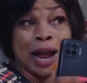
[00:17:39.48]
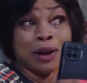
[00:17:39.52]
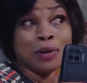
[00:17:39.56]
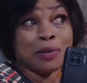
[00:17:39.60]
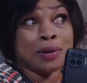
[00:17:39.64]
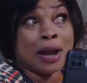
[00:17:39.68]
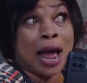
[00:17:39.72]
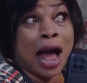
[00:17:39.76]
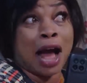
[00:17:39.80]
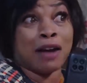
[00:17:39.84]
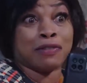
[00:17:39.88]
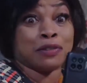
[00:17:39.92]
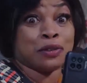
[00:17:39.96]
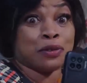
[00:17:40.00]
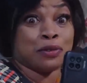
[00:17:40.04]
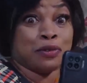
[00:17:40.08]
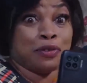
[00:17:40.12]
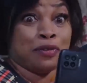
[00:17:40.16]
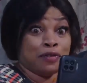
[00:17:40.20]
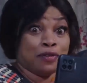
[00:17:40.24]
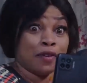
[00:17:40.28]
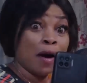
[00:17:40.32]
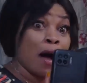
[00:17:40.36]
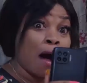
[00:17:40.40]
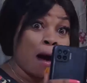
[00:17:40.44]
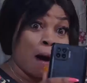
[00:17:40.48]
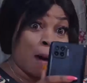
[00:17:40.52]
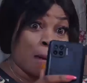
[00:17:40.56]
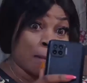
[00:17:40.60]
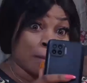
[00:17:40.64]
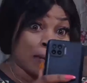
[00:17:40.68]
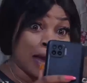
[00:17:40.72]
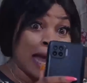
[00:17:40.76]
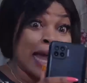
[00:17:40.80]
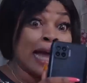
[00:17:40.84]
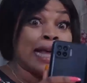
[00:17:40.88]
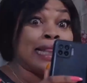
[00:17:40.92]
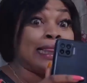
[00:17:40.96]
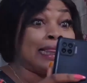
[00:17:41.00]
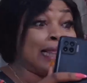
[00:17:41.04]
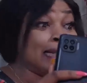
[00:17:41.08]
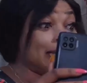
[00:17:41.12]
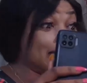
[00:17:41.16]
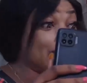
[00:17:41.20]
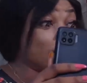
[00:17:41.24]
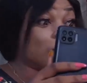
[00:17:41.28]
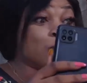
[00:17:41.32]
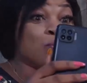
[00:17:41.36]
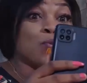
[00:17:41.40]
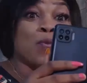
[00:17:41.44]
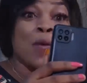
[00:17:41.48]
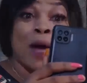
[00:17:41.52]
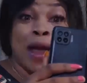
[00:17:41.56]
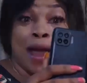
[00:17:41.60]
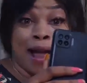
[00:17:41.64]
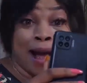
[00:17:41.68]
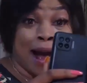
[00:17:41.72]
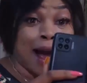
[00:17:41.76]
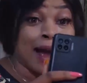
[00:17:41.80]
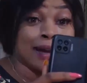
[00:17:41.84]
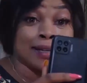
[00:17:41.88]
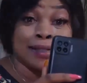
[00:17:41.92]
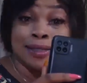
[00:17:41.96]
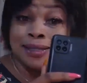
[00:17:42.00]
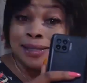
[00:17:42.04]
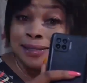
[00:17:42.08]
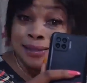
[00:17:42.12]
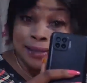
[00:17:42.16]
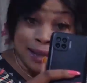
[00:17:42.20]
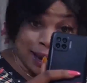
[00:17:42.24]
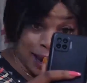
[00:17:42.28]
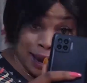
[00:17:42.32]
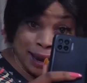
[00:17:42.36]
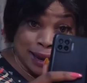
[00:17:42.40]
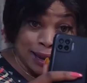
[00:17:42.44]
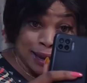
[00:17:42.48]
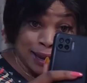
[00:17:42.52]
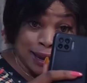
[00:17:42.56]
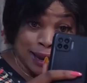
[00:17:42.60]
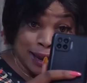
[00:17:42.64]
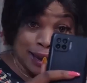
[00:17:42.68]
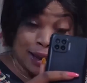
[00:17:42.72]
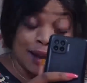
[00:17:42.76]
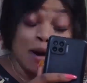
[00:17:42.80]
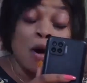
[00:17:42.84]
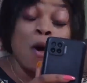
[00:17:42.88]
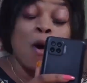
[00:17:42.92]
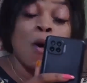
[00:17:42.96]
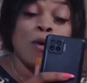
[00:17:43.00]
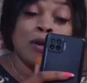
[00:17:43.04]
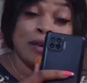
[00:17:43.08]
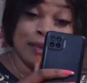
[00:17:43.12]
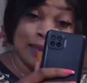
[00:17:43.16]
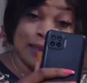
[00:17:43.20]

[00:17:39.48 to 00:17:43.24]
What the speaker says: I don't have to farm. This is where I stay. Oh